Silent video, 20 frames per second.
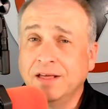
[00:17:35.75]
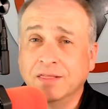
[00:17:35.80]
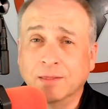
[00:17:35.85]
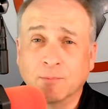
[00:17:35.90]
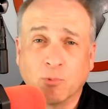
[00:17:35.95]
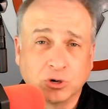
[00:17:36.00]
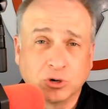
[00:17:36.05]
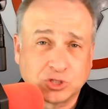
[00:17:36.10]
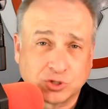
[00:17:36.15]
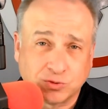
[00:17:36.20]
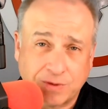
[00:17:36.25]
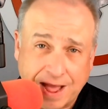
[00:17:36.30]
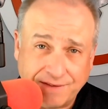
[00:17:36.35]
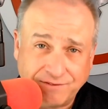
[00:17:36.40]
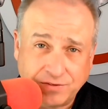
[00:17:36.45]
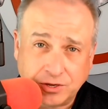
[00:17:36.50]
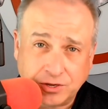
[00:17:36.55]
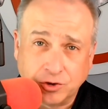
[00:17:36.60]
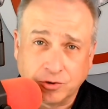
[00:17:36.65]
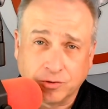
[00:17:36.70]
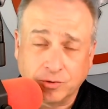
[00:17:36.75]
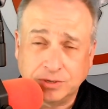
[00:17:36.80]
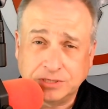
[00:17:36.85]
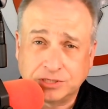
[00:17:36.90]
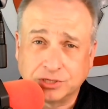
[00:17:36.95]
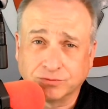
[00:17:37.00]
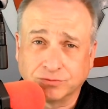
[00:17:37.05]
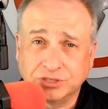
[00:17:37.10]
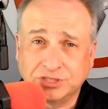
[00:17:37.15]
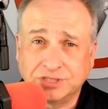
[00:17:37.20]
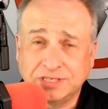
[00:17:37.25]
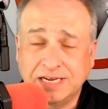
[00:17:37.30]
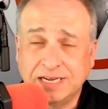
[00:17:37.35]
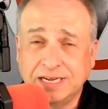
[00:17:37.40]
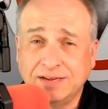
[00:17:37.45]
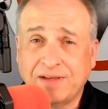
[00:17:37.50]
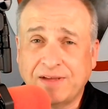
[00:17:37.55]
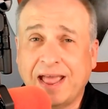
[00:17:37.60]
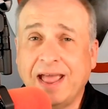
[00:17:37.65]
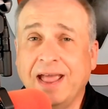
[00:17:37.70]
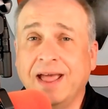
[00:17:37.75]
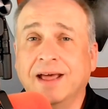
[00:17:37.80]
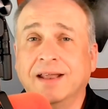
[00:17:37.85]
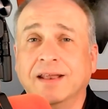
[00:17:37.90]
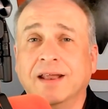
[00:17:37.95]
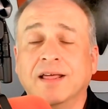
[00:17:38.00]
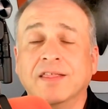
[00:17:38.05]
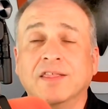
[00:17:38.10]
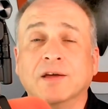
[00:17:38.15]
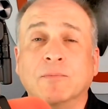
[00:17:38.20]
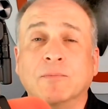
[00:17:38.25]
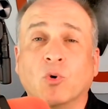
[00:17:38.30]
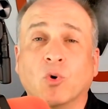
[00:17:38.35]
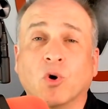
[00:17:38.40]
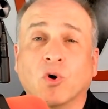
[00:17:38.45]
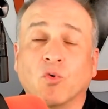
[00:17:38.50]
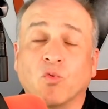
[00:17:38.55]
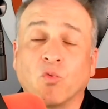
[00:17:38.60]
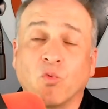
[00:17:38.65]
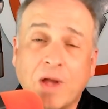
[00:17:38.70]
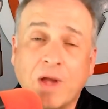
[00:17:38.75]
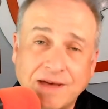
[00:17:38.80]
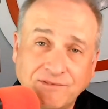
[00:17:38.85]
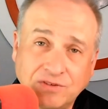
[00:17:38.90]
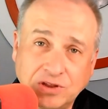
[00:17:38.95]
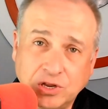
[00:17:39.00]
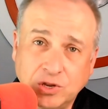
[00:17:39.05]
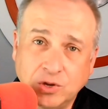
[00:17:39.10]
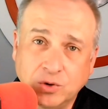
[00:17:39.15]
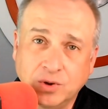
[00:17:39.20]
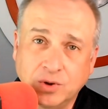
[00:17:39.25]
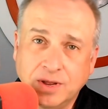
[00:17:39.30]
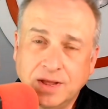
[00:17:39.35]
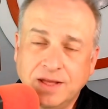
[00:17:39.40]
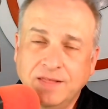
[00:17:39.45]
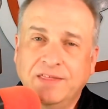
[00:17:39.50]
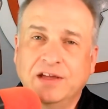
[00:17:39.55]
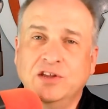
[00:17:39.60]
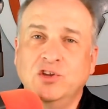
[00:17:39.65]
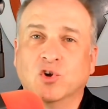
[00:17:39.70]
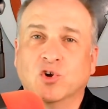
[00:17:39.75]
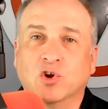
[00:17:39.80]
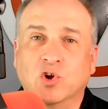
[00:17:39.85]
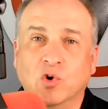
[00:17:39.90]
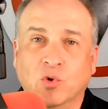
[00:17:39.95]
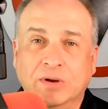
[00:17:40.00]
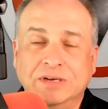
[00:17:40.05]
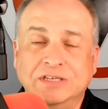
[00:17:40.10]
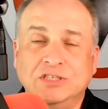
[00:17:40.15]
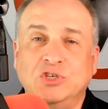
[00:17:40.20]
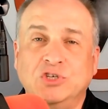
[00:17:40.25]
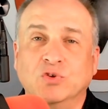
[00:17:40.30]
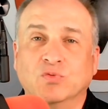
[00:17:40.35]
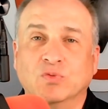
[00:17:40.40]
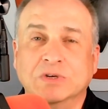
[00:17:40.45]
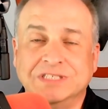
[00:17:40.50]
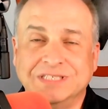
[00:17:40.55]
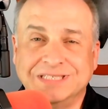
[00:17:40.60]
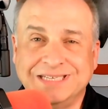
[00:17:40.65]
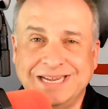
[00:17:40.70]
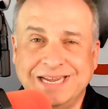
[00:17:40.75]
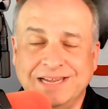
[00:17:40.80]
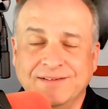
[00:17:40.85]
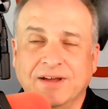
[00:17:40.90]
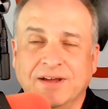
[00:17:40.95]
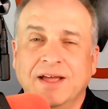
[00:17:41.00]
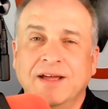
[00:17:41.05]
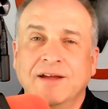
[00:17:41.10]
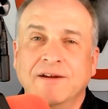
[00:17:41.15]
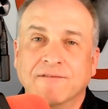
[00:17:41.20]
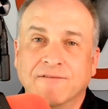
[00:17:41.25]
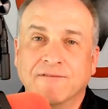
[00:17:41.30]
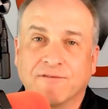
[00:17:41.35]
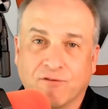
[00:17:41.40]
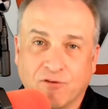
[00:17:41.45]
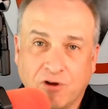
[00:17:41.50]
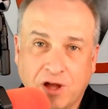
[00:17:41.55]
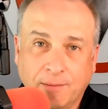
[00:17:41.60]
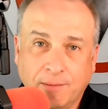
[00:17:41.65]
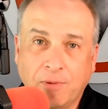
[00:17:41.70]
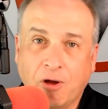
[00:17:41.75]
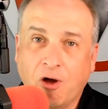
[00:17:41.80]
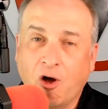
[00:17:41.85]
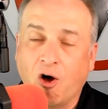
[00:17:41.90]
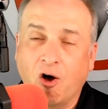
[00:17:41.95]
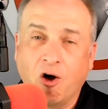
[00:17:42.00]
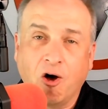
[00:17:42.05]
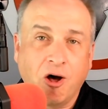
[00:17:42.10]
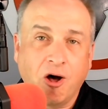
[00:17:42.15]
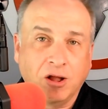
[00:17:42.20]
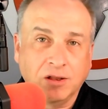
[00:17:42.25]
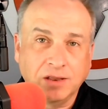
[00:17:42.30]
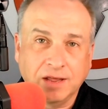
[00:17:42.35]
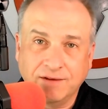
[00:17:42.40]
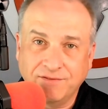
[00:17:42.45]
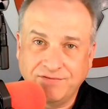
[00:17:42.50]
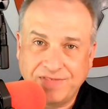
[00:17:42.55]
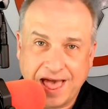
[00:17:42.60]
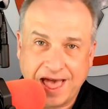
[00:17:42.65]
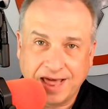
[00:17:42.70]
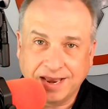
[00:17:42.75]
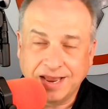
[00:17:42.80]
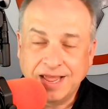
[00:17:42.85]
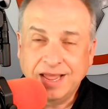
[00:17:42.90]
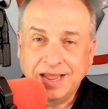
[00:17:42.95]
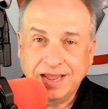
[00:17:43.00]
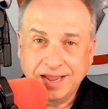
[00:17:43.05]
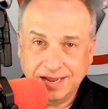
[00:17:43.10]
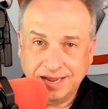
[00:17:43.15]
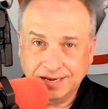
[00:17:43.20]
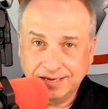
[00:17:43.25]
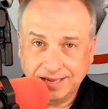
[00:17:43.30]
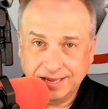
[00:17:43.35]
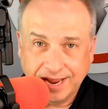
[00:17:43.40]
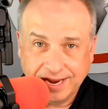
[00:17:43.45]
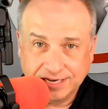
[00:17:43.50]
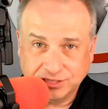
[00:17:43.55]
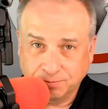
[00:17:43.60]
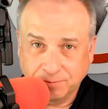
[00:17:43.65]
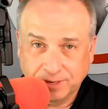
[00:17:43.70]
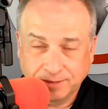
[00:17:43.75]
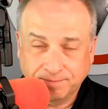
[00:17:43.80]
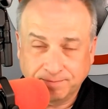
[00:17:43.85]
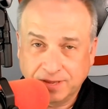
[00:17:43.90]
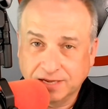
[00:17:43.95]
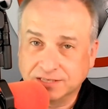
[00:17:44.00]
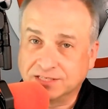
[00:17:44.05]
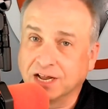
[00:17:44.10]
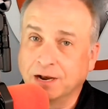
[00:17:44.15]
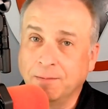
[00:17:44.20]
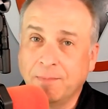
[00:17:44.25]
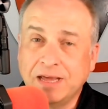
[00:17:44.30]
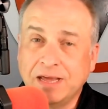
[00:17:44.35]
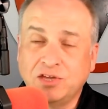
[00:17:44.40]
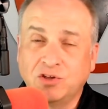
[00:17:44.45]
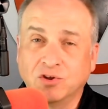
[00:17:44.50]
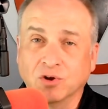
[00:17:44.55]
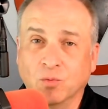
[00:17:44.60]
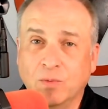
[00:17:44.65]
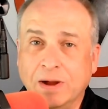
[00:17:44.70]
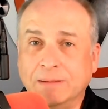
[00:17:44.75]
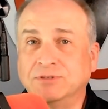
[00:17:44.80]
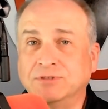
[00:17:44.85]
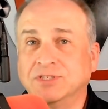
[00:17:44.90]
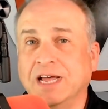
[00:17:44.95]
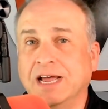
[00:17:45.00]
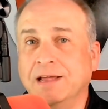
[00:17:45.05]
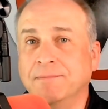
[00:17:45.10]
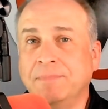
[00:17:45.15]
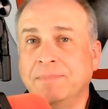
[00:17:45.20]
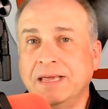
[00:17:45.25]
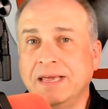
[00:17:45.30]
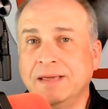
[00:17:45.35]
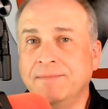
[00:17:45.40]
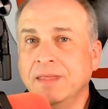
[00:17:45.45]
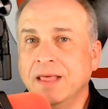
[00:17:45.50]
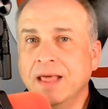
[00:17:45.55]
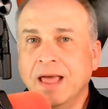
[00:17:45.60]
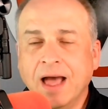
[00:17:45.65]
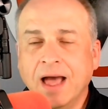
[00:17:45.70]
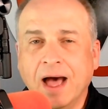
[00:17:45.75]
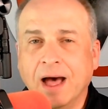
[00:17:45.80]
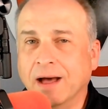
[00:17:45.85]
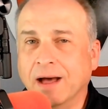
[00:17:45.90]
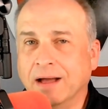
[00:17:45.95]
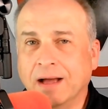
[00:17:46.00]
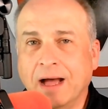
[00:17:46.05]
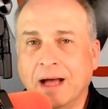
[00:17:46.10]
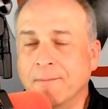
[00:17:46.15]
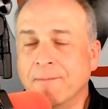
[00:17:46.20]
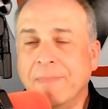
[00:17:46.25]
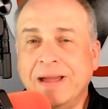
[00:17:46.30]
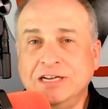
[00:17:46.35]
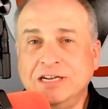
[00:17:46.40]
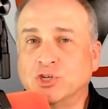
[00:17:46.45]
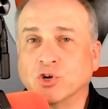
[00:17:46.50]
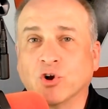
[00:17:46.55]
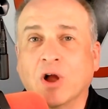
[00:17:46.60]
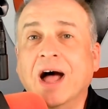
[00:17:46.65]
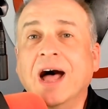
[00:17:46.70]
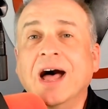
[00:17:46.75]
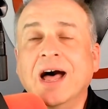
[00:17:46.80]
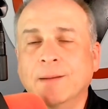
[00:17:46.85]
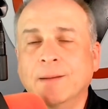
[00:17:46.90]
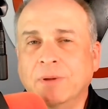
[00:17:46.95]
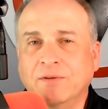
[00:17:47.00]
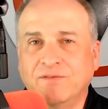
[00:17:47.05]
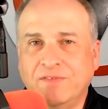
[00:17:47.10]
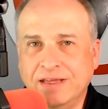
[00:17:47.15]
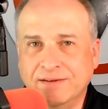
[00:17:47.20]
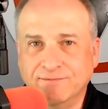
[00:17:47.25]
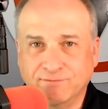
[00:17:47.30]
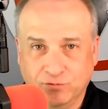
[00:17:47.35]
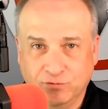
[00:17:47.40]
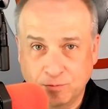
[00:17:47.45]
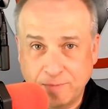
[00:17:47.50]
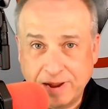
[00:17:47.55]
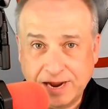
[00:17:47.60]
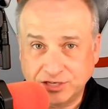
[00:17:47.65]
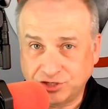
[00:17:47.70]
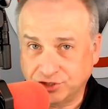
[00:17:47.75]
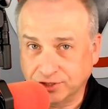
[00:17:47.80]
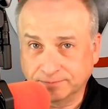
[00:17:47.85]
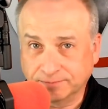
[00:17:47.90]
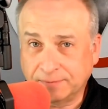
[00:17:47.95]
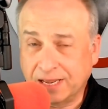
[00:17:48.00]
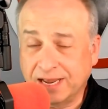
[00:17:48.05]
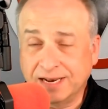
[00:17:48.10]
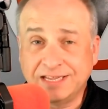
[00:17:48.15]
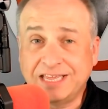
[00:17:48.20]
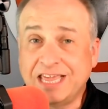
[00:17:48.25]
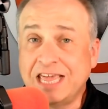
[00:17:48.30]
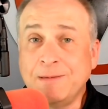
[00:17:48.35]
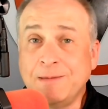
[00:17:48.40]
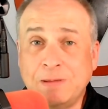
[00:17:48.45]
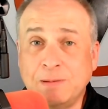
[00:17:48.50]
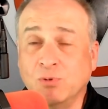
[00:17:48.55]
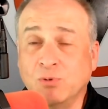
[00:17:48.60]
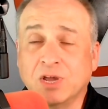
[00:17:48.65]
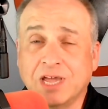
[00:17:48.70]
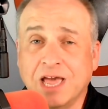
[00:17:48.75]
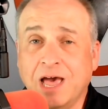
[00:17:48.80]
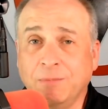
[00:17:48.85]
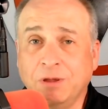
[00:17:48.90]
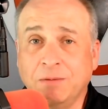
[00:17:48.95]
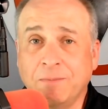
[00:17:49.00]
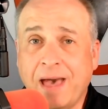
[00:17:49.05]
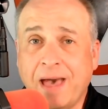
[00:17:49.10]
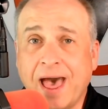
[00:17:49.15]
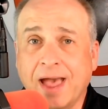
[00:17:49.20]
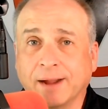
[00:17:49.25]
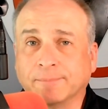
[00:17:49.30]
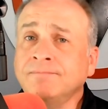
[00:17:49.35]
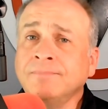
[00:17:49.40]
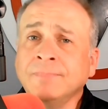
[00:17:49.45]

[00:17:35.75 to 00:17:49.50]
the more traffic you're going to receive, and the more revenue that you're going to receive from all of that engagement. It's going to make your website be a major hub of information and keep people coming back